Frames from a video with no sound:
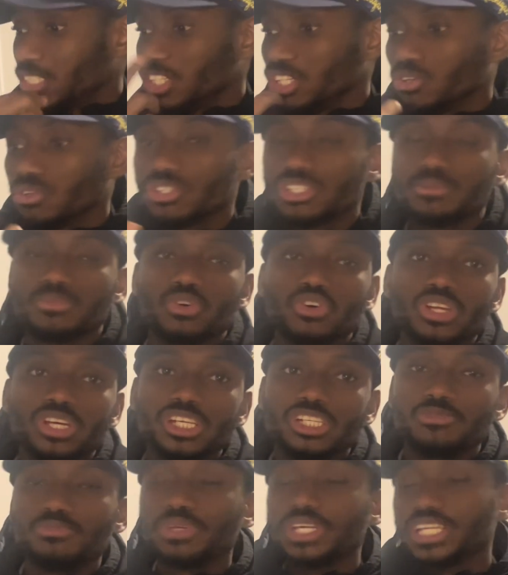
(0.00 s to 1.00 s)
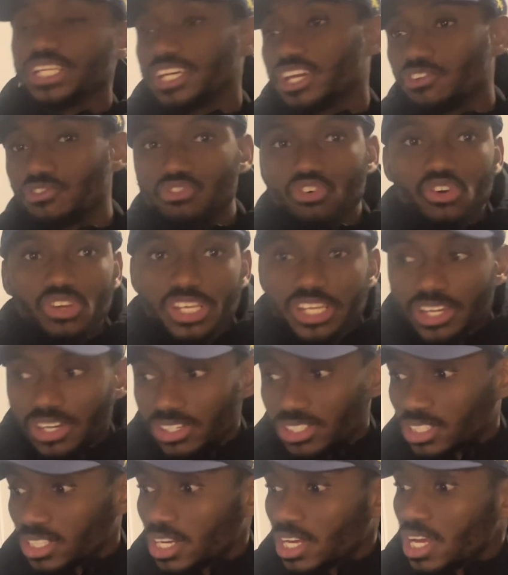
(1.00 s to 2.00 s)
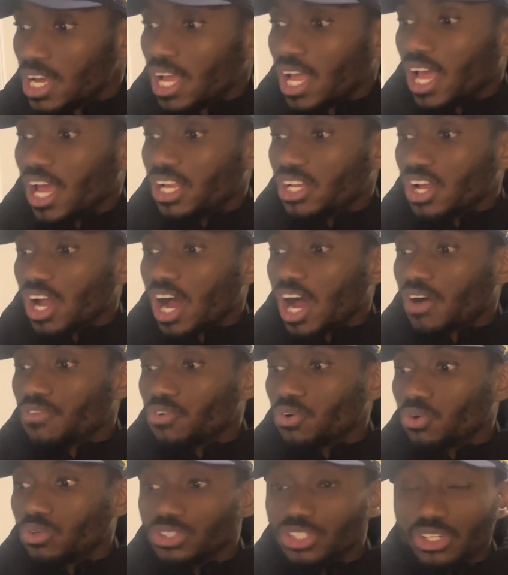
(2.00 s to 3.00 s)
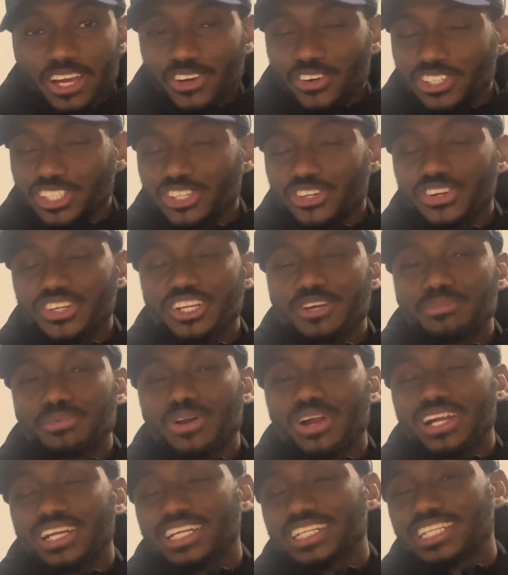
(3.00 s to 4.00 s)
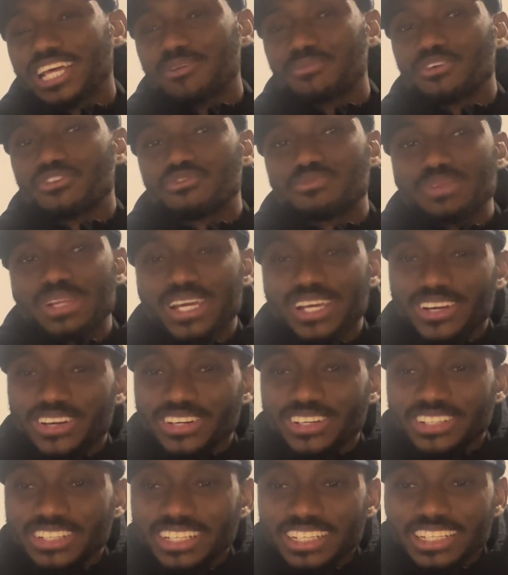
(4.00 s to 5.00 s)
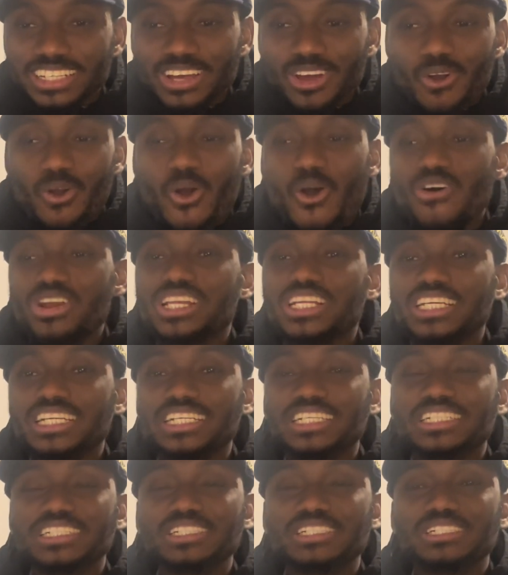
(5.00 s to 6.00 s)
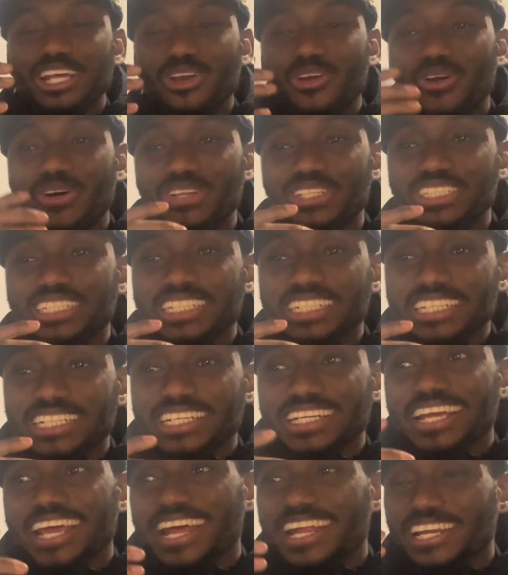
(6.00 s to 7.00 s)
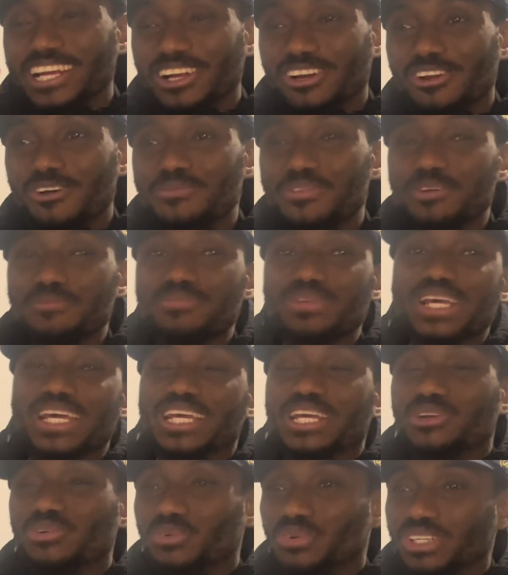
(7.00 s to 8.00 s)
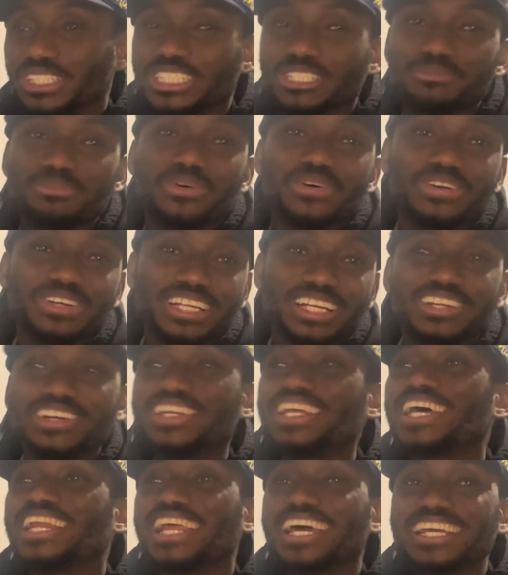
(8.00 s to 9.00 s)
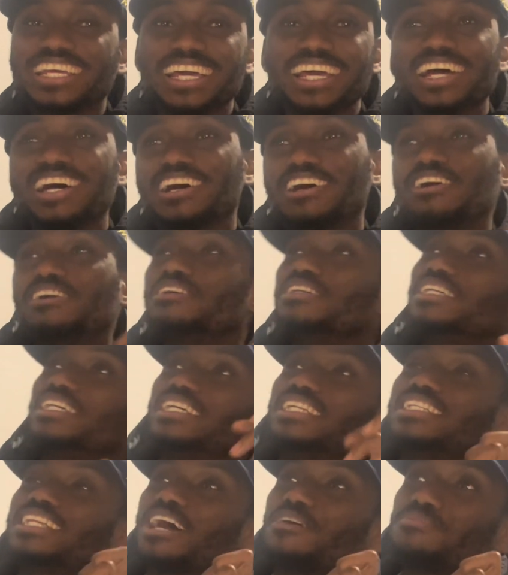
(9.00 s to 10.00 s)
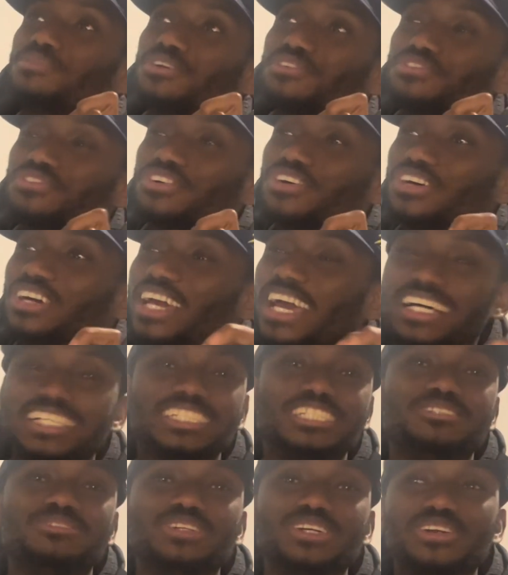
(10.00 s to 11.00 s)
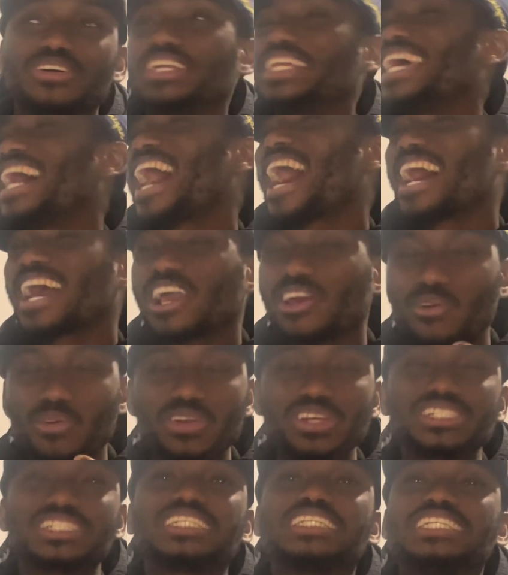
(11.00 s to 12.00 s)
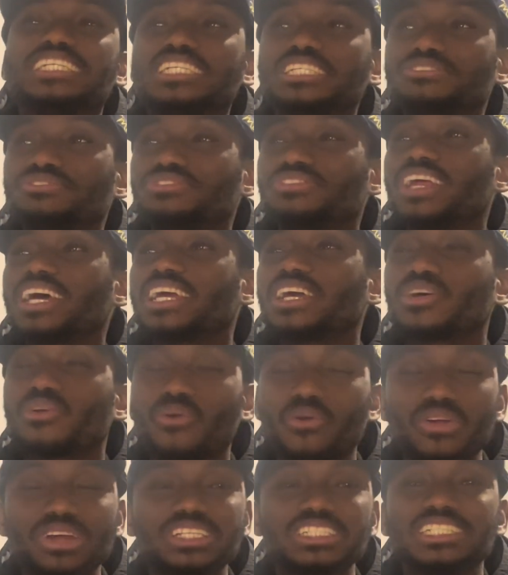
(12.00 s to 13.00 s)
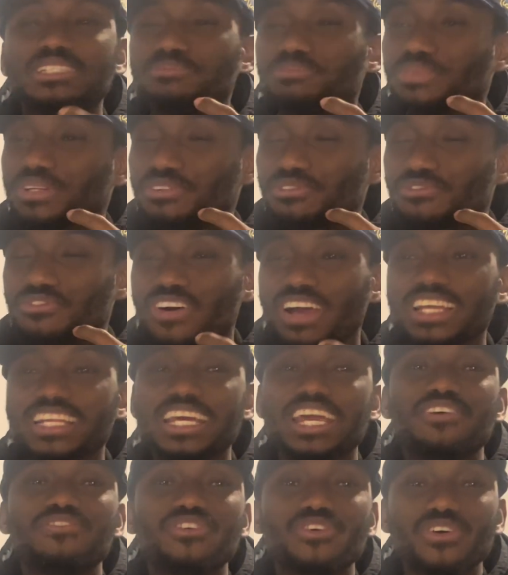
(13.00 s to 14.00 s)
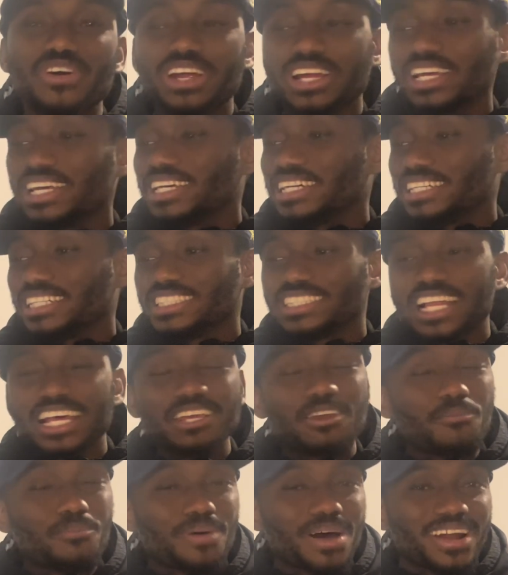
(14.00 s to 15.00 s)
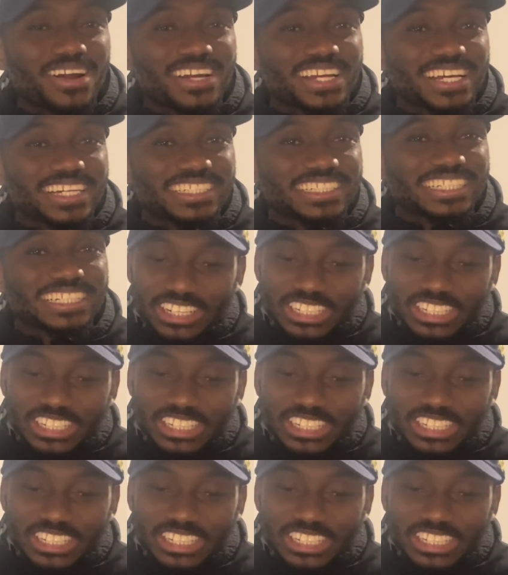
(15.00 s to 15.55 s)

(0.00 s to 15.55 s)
Diego Simeone has been there for years. And you have Rodrigo De Paul are the type of player only the country and the club they play in will support. You know, they're like a type of Casemiro, aggressive, like crazy, beef fighting everywhere. He's like a paradise.